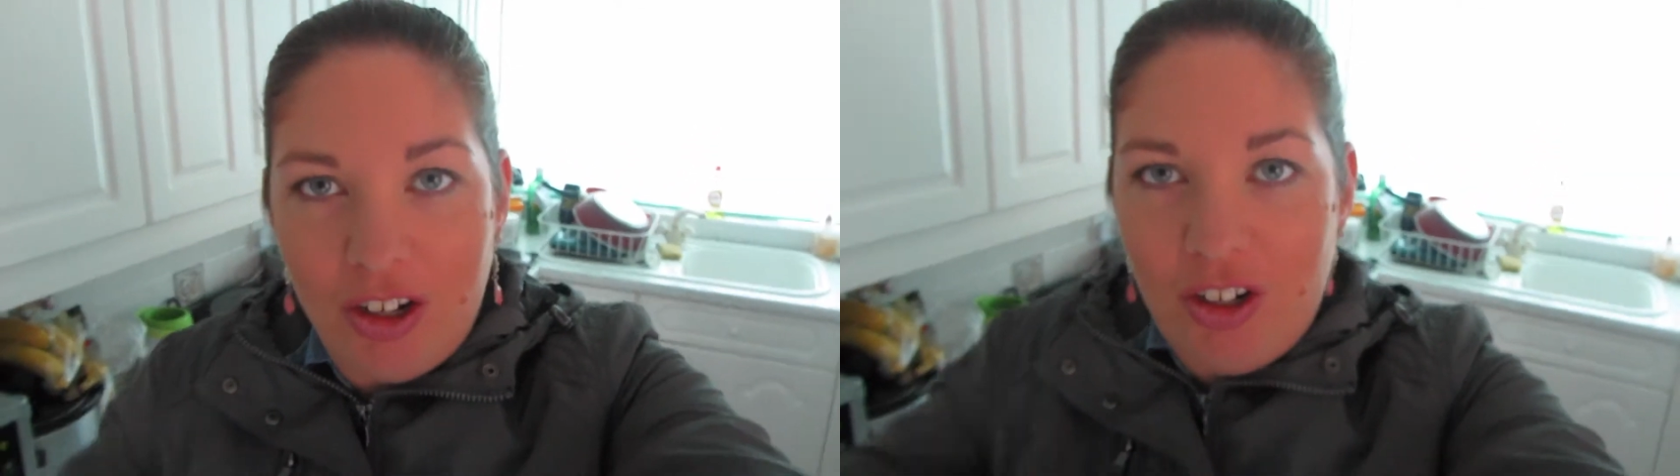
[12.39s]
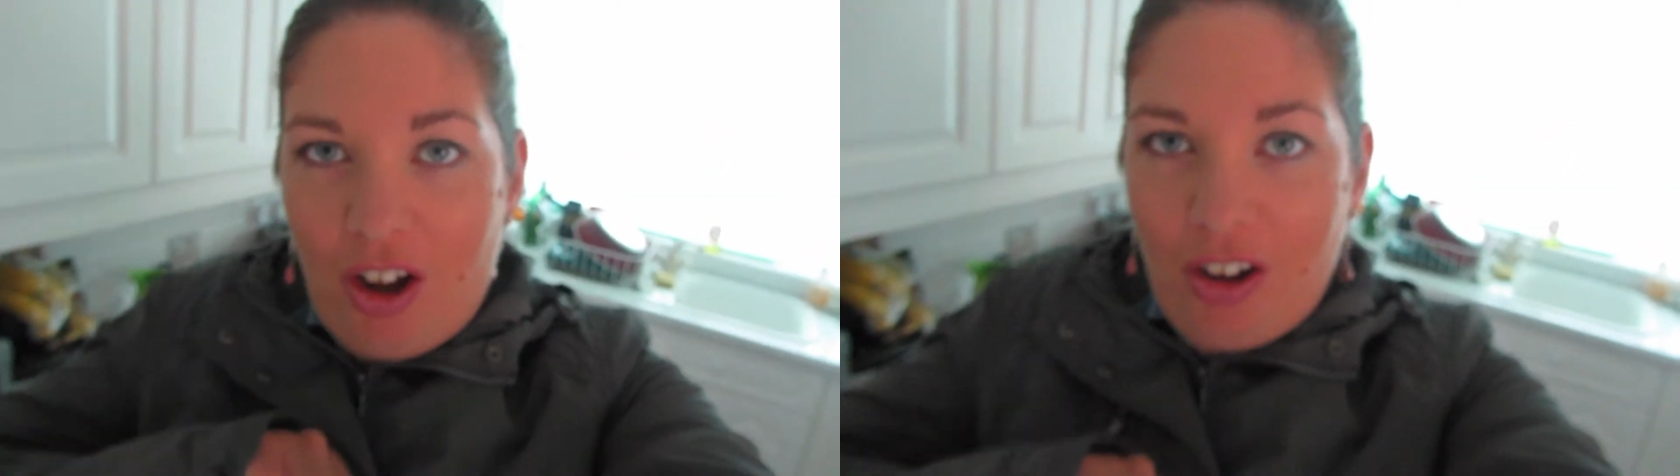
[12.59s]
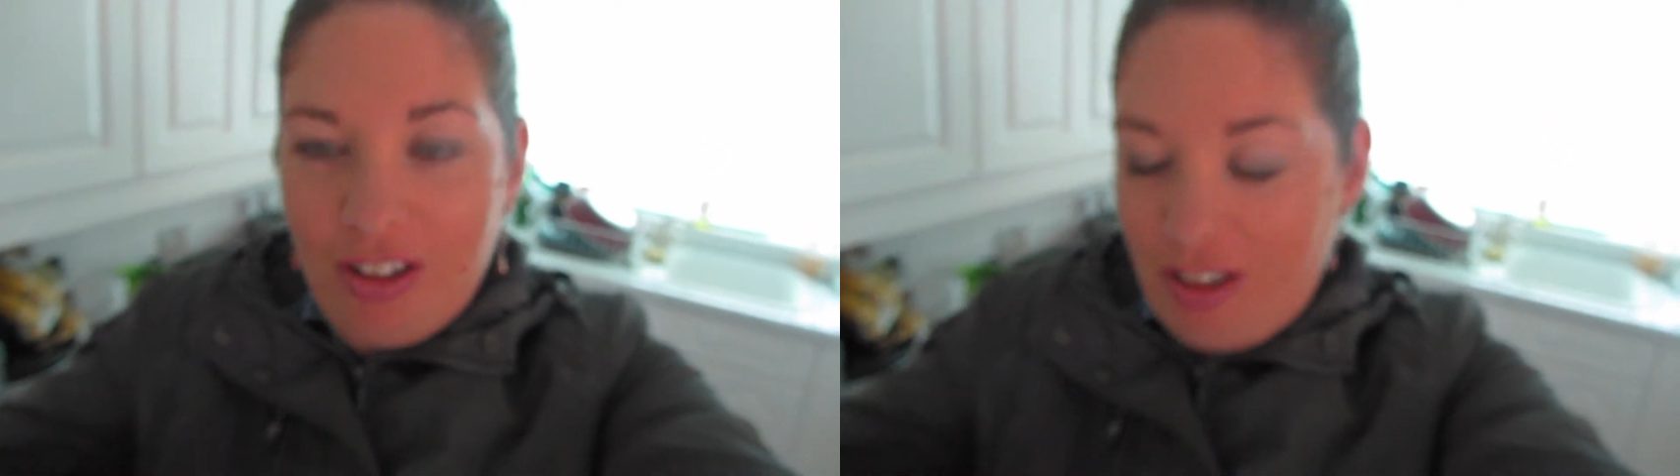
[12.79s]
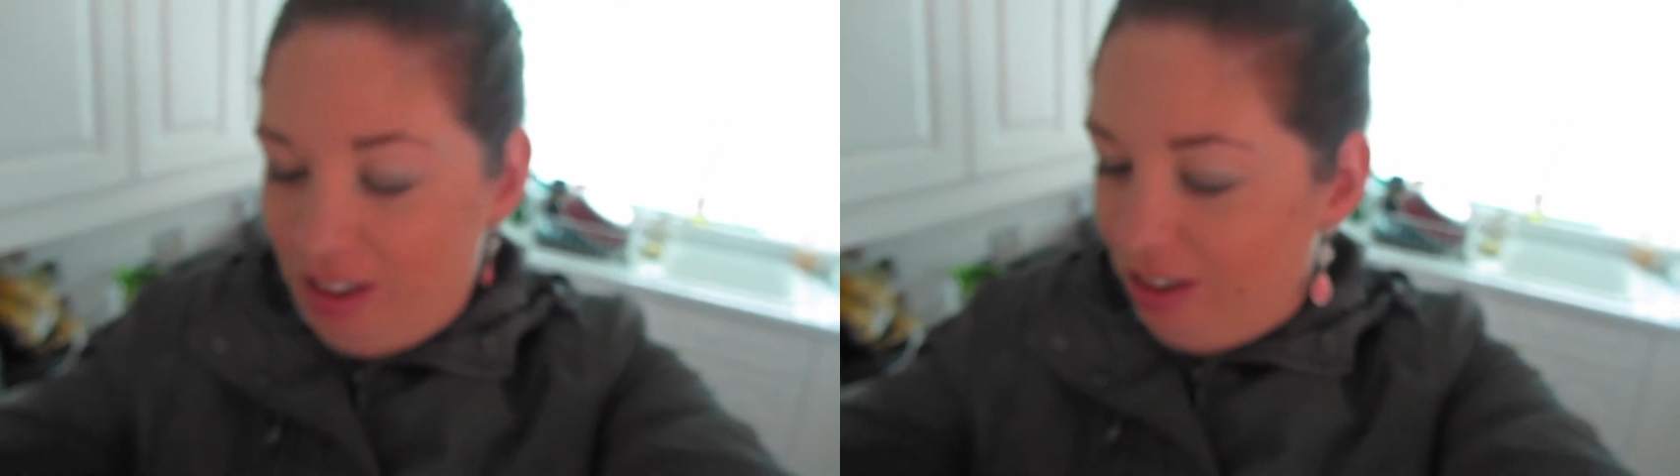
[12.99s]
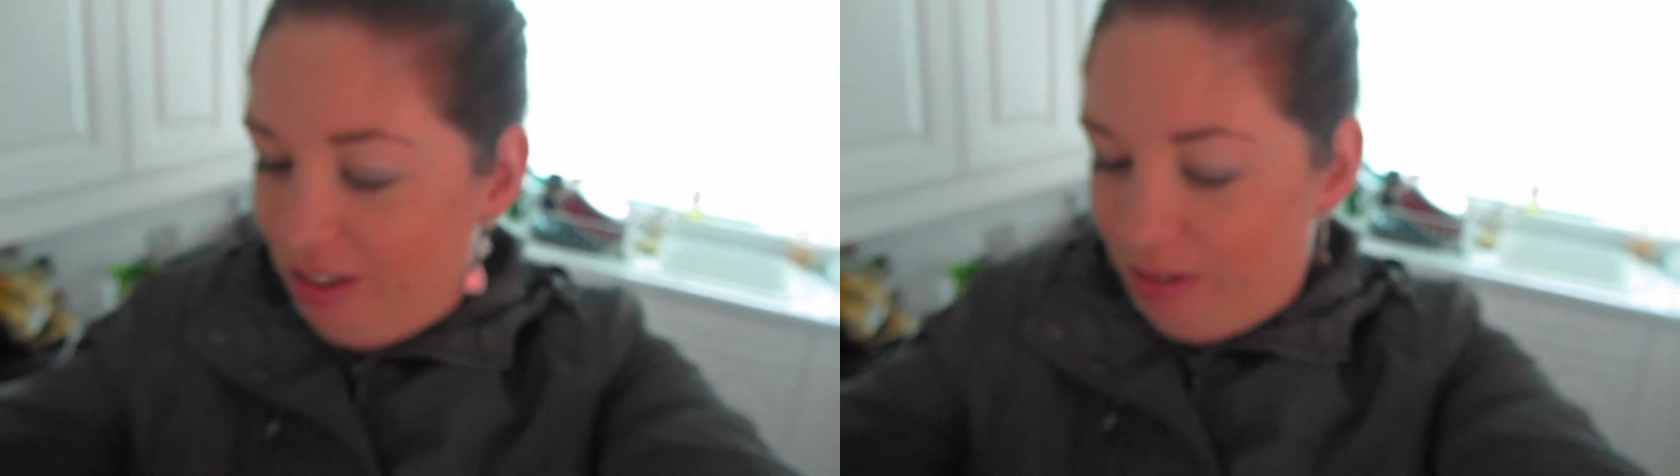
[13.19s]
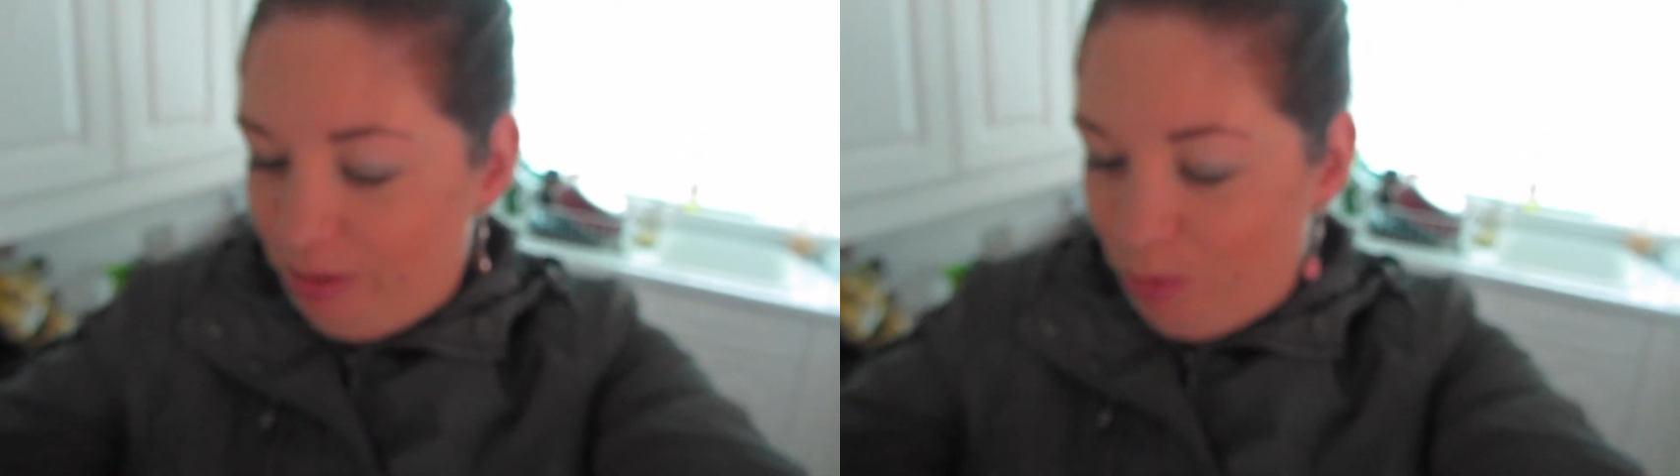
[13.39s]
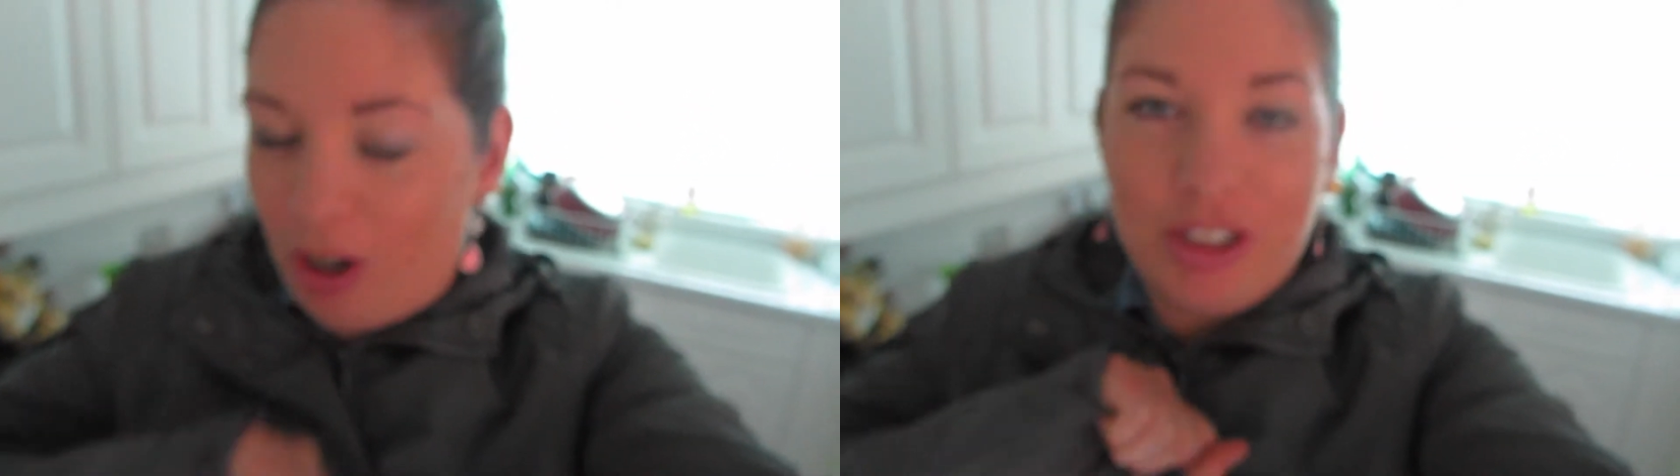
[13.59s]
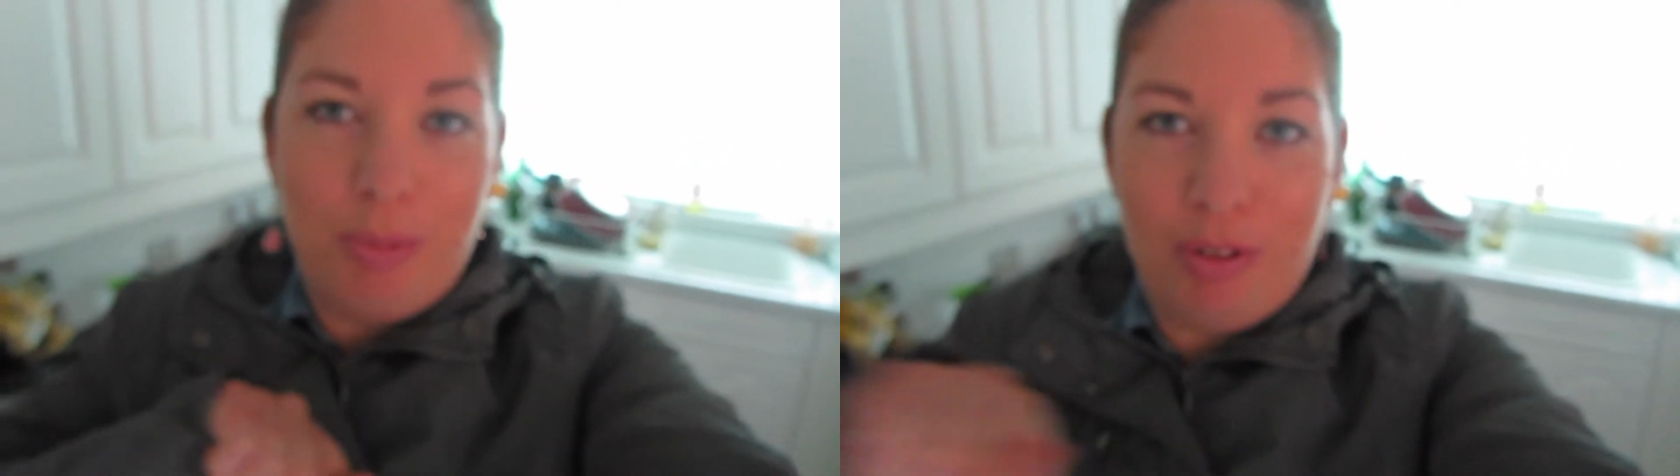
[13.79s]

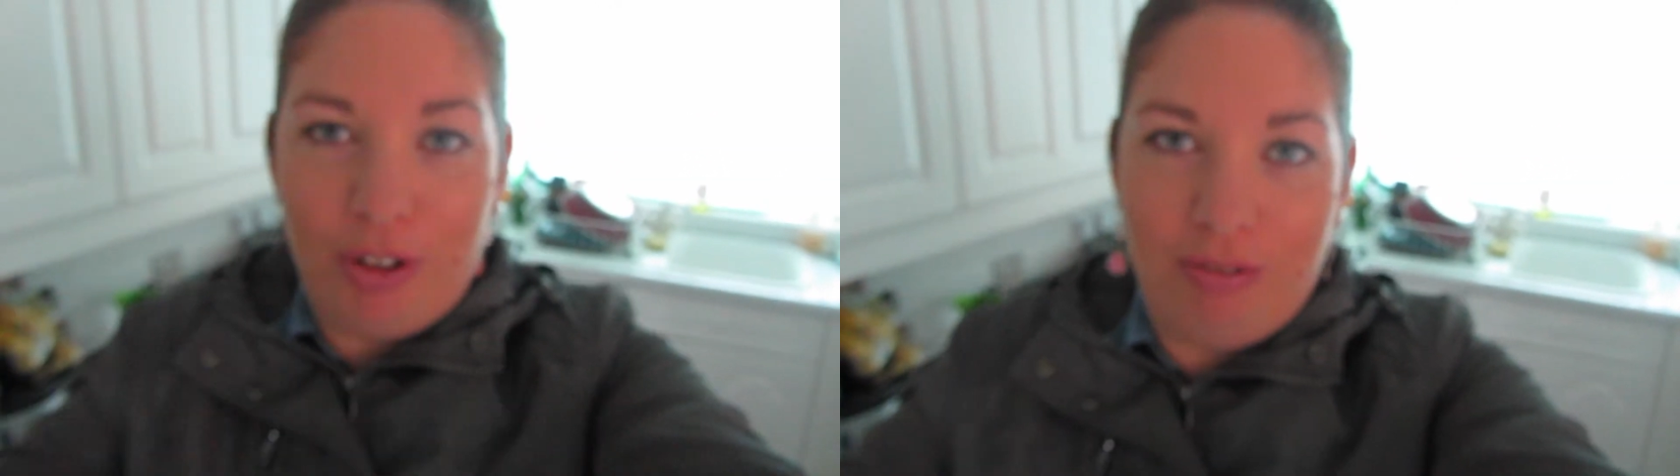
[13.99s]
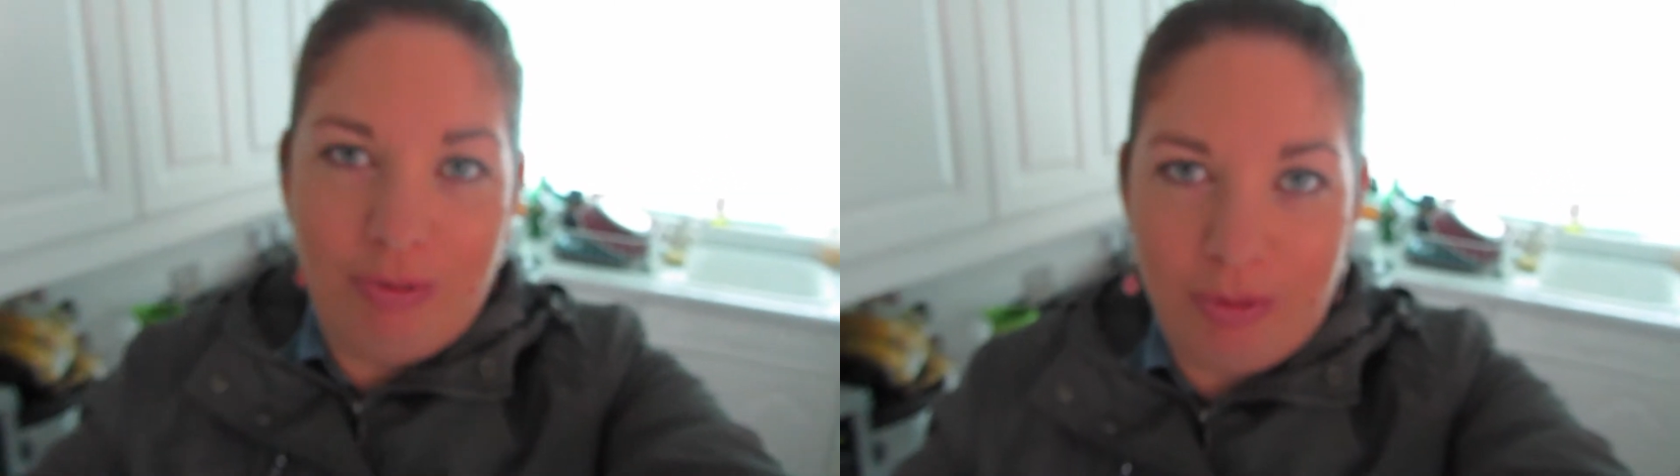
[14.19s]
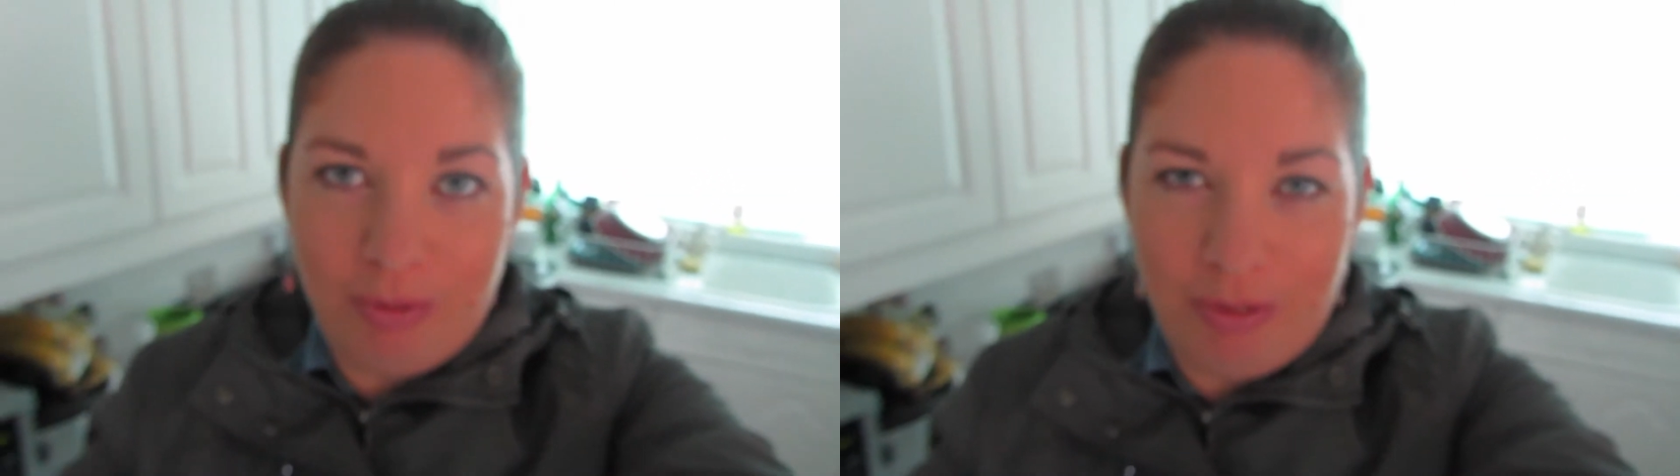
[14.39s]
non-waterproof